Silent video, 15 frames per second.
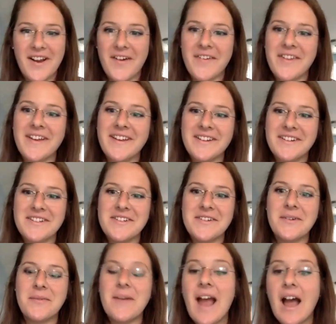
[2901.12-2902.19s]
all that you're
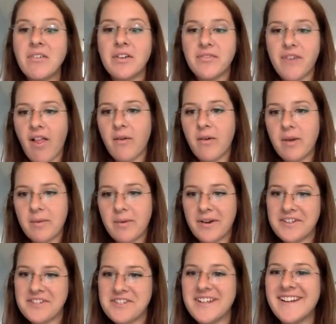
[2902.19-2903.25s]
doing. We have a follow-up
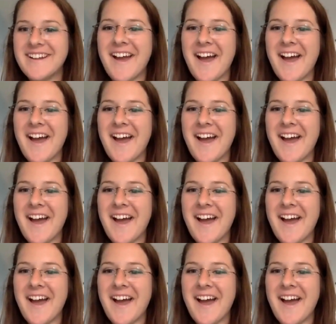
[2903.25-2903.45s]
question